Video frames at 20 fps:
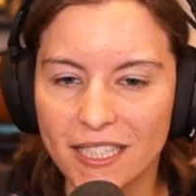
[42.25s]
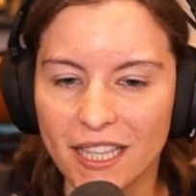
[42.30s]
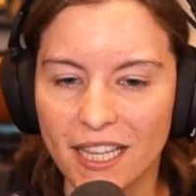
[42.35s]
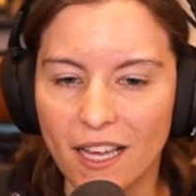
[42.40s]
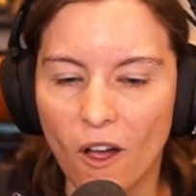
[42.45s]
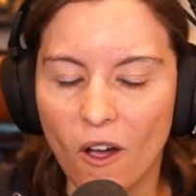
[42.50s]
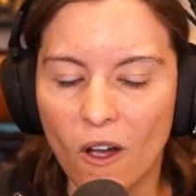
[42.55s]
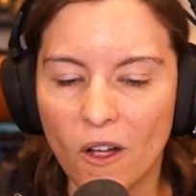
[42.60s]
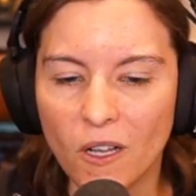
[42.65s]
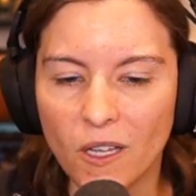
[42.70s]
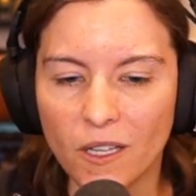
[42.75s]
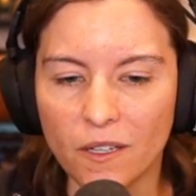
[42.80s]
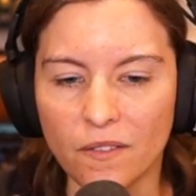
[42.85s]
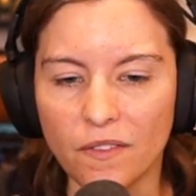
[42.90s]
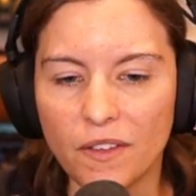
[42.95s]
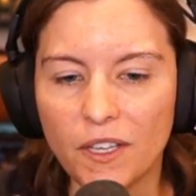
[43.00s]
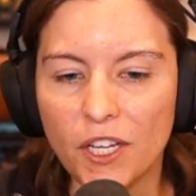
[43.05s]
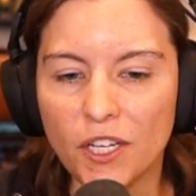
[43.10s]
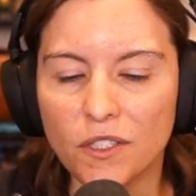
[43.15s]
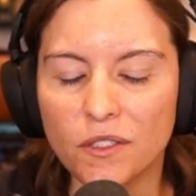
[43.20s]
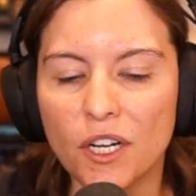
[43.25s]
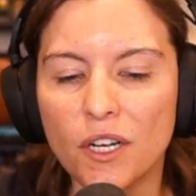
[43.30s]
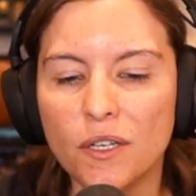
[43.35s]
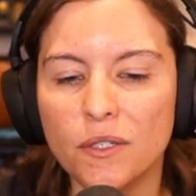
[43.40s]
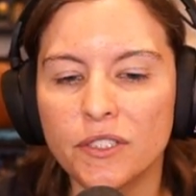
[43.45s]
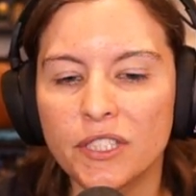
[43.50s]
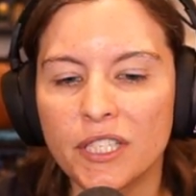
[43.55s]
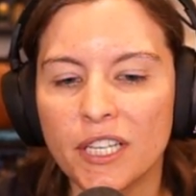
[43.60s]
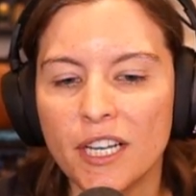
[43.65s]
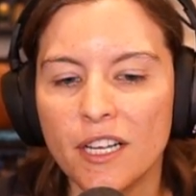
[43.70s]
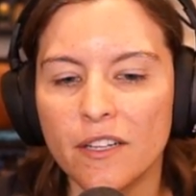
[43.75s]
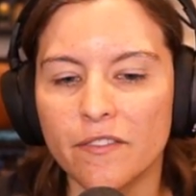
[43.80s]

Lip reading: in the Hall of Heroes